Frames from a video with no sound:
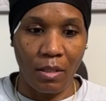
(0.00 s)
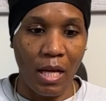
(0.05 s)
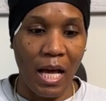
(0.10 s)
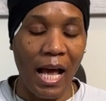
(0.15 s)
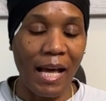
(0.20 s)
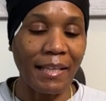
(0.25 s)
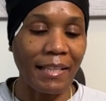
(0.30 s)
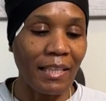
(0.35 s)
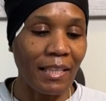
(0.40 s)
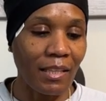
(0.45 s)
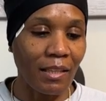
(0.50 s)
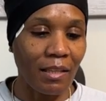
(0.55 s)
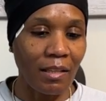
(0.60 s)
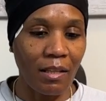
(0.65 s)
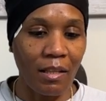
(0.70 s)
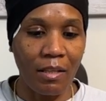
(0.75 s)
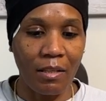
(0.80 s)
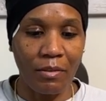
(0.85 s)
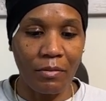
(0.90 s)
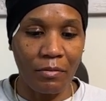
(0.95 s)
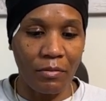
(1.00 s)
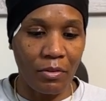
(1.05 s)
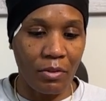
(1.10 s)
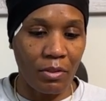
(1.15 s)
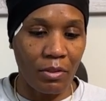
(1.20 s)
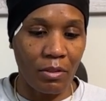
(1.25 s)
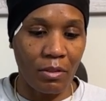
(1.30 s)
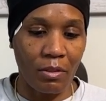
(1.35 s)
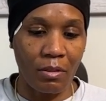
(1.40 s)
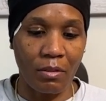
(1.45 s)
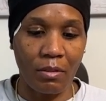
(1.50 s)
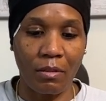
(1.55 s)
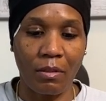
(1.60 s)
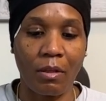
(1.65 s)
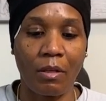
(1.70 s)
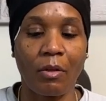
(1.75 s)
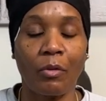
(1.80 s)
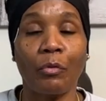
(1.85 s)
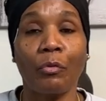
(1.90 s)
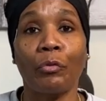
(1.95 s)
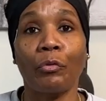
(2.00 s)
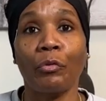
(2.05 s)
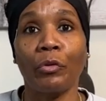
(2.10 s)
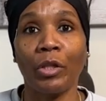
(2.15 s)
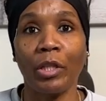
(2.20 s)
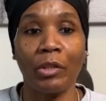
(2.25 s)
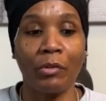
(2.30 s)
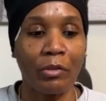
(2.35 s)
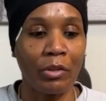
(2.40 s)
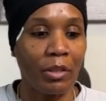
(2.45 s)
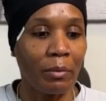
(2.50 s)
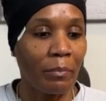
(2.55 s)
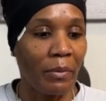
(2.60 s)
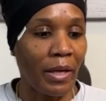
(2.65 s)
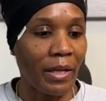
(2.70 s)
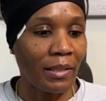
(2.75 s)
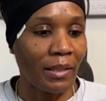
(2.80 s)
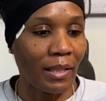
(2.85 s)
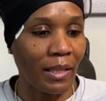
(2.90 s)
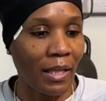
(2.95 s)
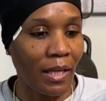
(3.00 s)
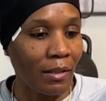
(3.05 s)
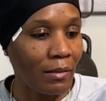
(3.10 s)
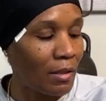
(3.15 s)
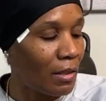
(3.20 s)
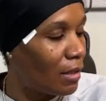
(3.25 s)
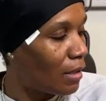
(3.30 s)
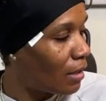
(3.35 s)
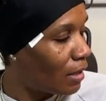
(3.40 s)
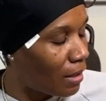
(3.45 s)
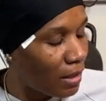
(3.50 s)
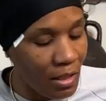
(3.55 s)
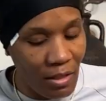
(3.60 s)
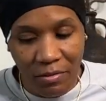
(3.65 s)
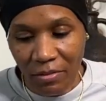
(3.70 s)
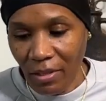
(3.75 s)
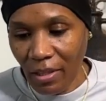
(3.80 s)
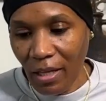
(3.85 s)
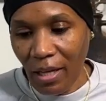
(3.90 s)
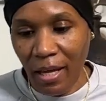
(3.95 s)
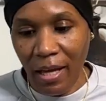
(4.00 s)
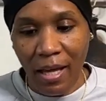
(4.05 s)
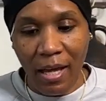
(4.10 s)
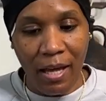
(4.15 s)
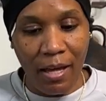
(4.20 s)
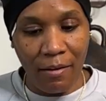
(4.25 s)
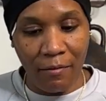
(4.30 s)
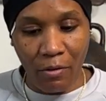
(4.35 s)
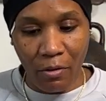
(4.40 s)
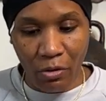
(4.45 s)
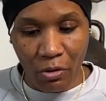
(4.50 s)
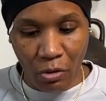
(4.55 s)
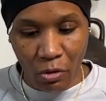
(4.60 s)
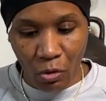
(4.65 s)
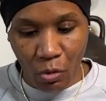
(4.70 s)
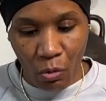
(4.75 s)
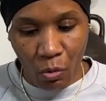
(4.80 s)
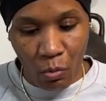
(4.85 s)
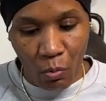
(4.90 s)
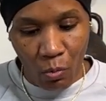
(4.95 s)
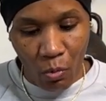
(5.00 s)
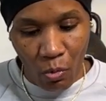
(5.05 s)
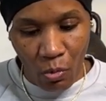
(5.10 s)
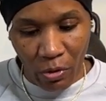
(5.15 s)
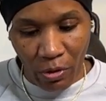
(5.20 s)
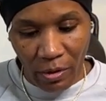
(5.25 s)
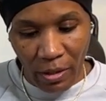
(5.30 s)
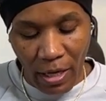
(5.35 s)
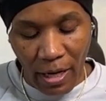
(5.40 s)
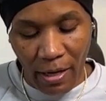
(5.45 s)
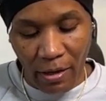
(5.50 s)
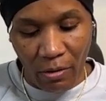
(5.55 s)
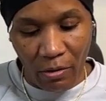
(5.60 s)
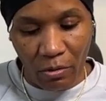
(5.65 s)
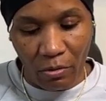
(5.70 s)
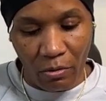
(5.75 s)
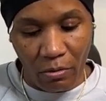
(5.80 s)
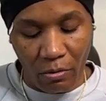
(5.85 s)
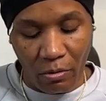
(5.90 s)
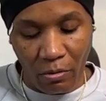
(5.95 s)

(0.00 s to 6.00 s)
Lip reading: I needed gloves really, really bad. The gloves that I have are so worn out